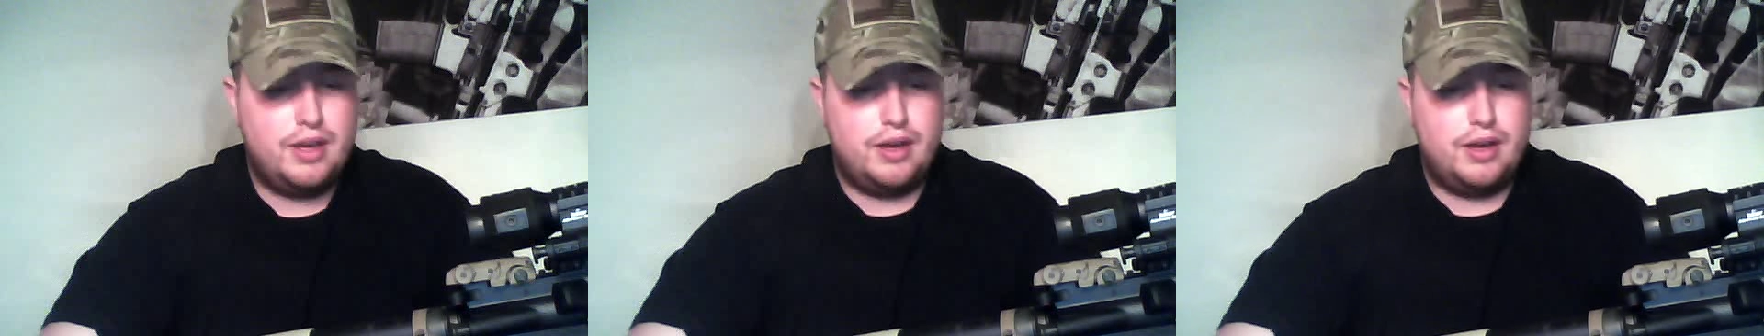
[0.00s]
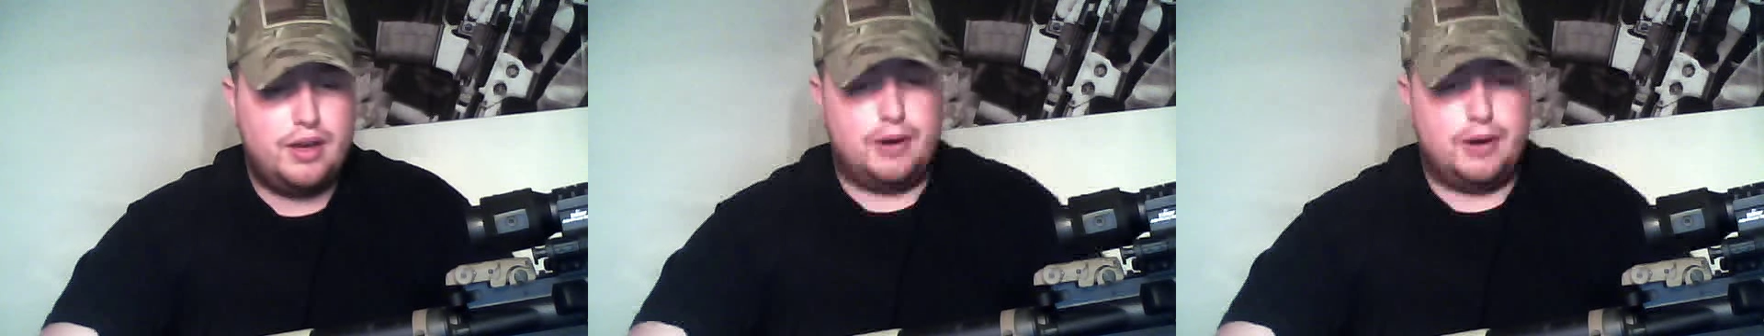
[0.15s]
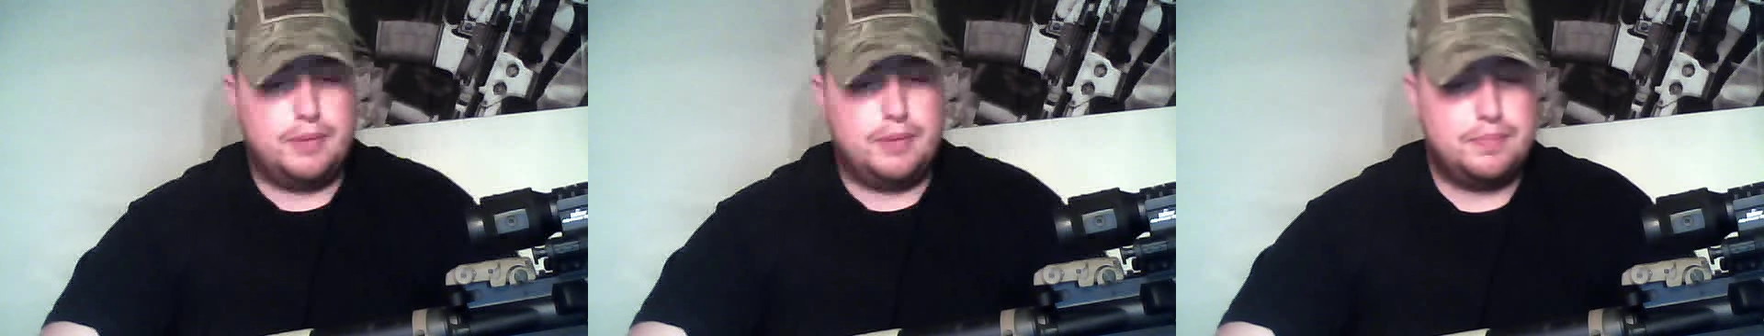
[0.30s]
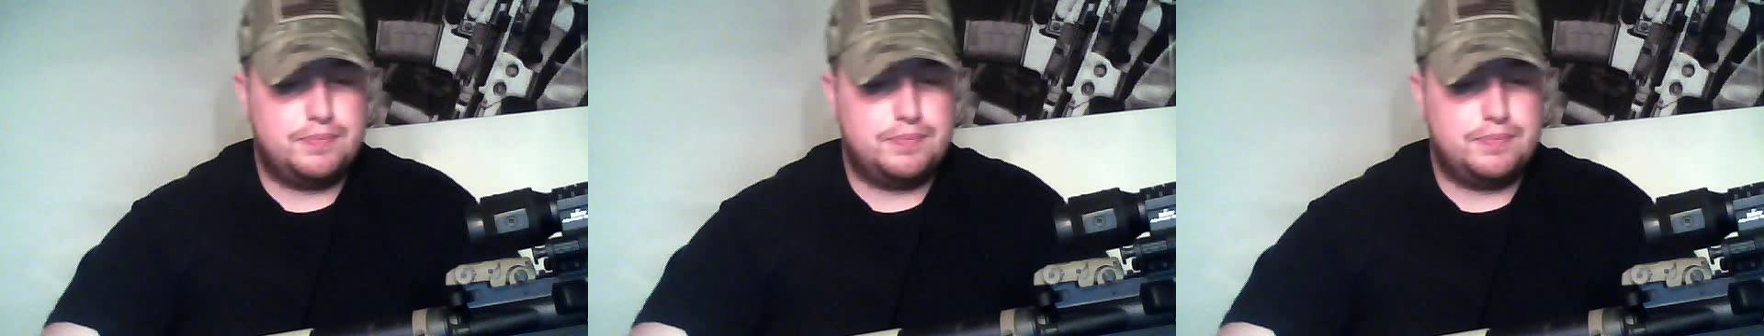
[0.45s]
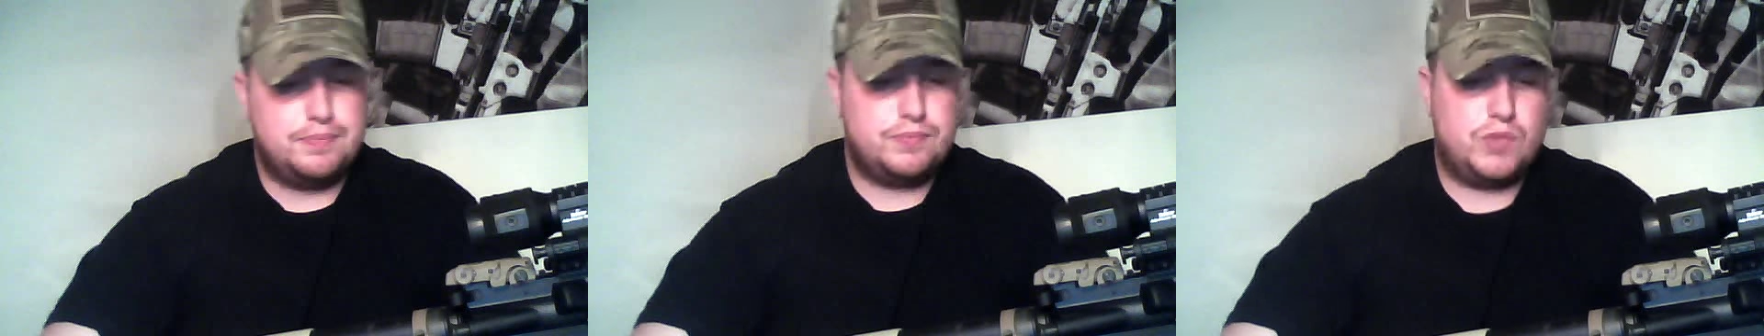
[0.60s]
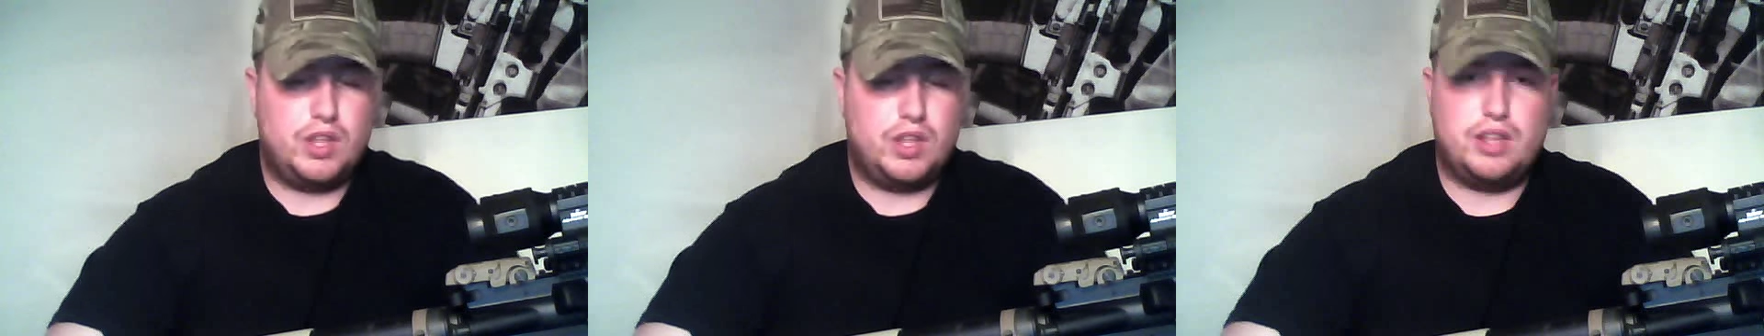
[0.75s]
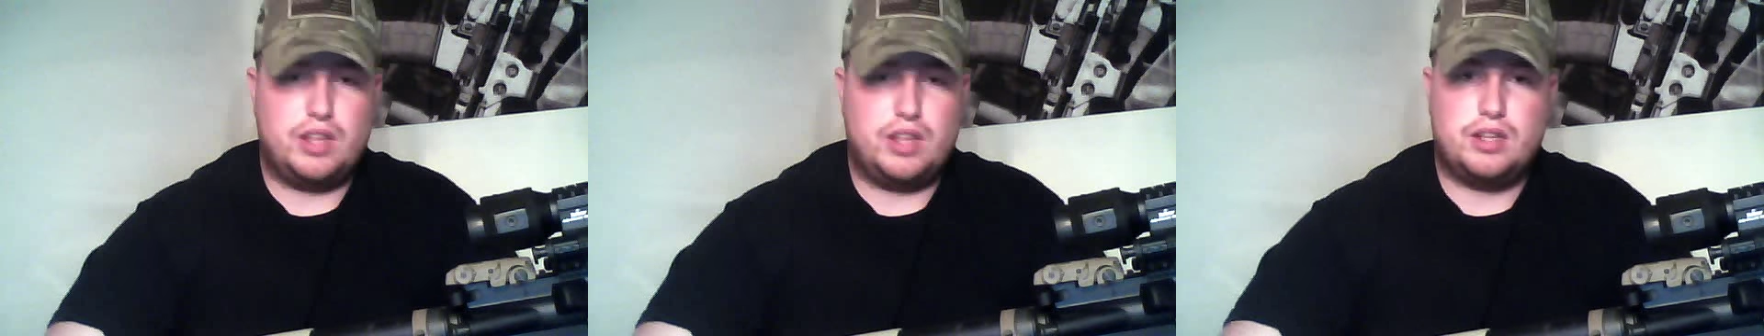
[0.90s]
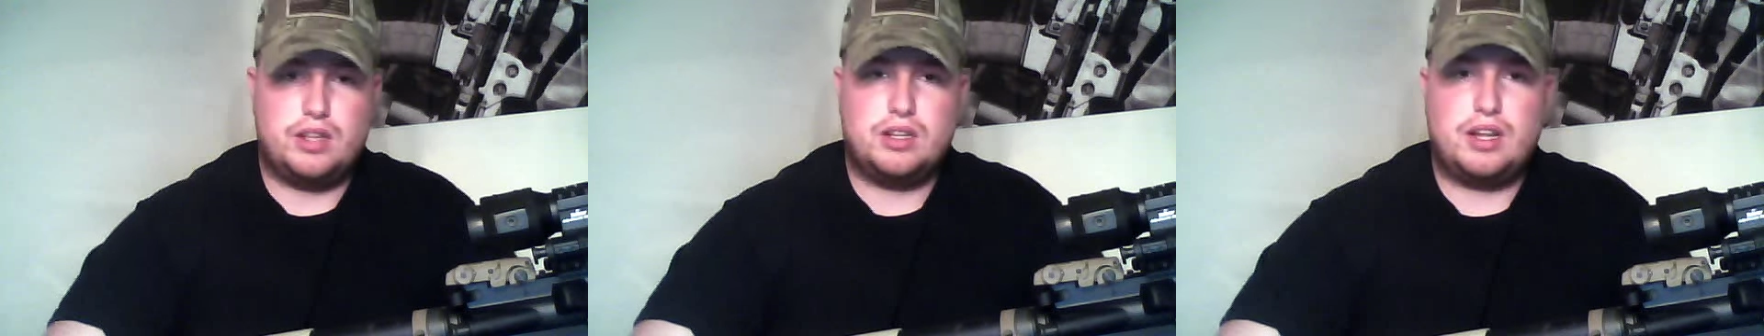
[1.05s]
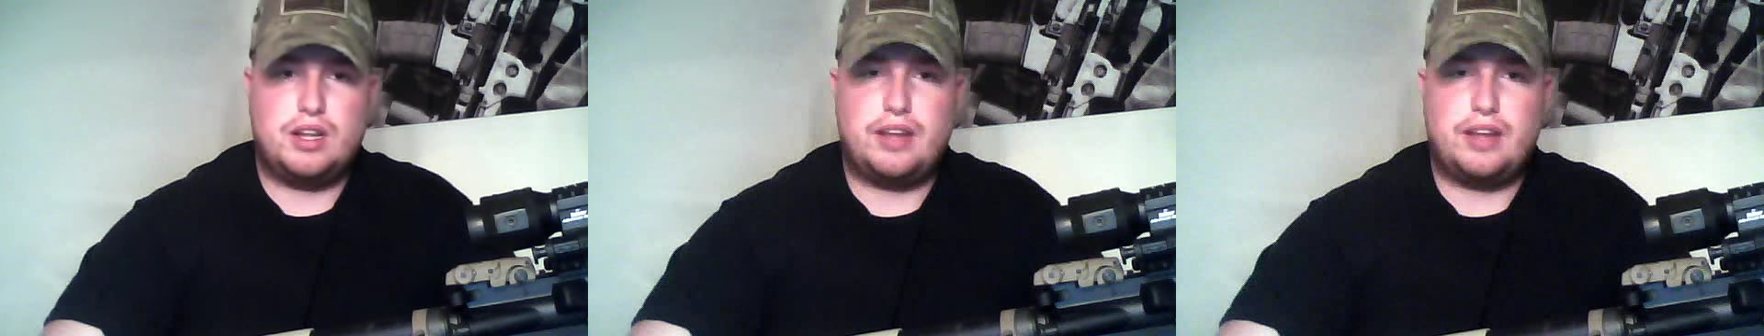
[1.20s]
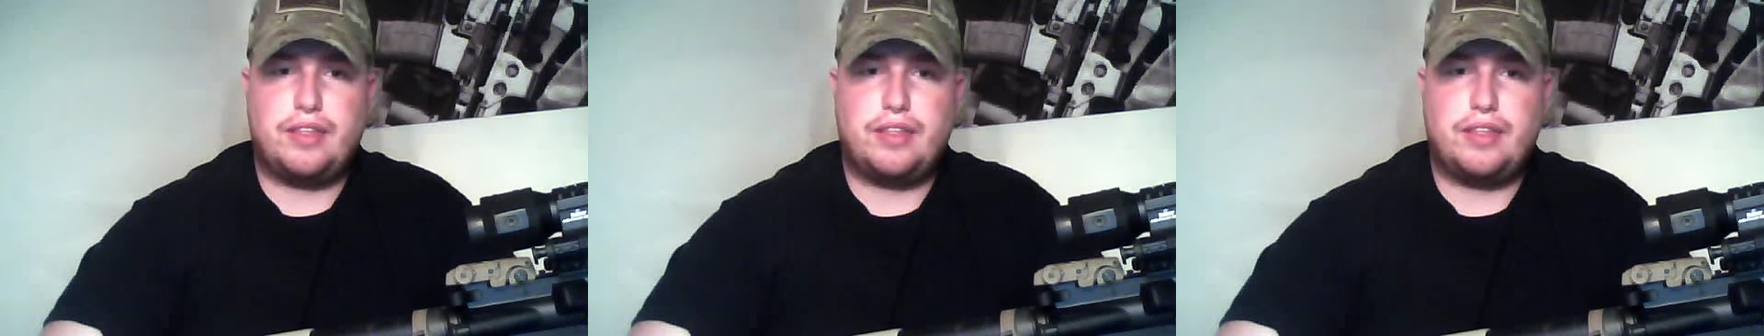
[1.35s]

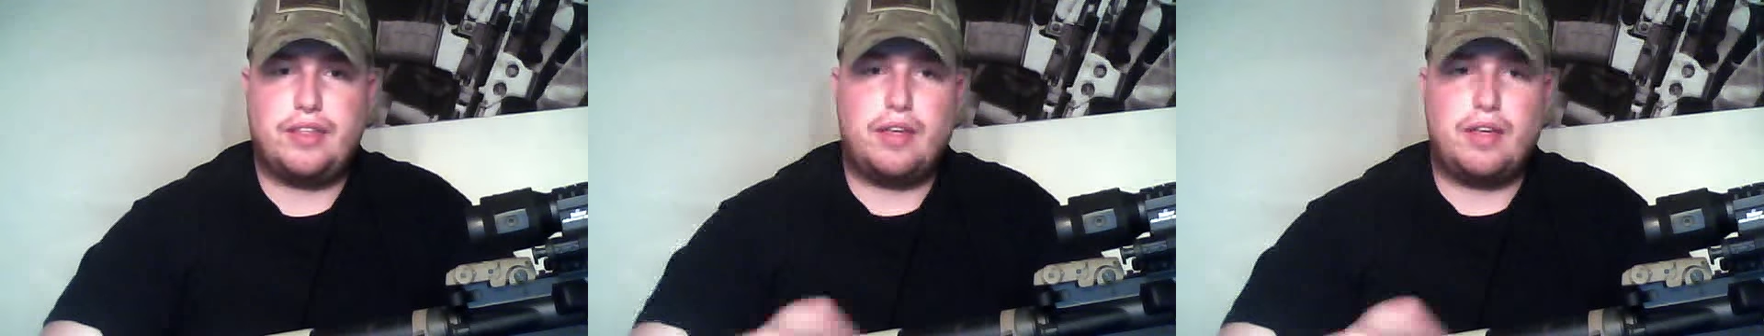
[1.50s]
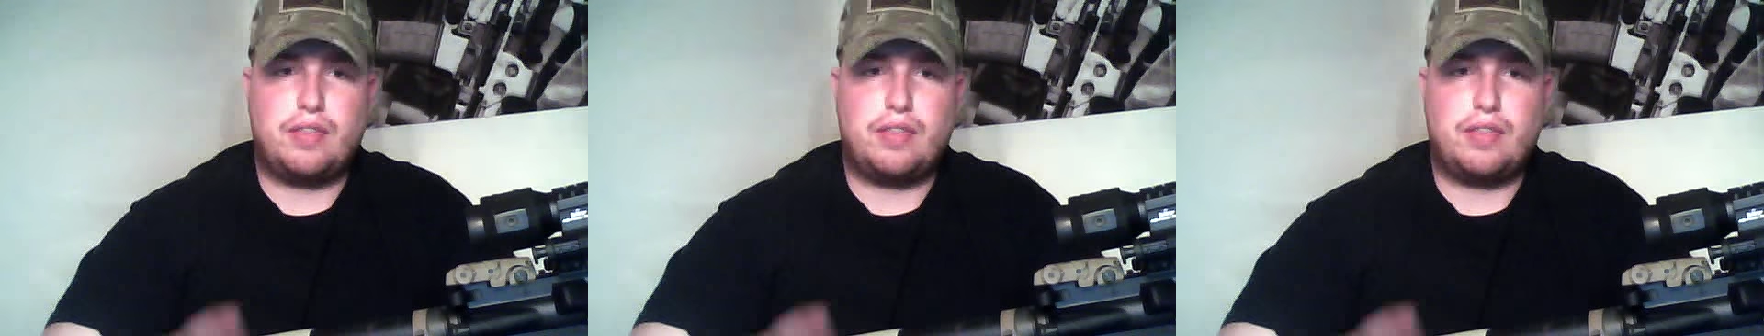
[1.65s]
I